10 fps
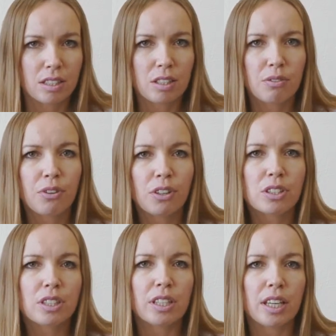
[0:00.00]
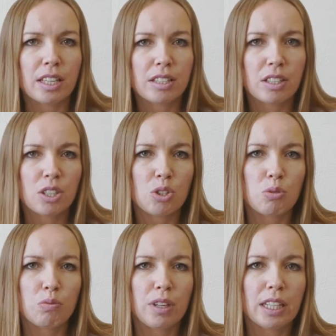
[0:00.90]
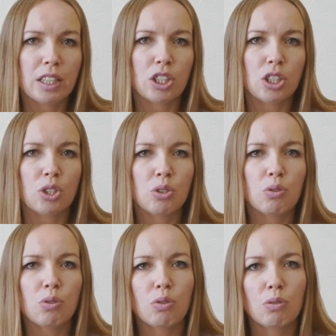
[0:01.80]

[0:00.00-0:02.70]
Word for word: The first case is when you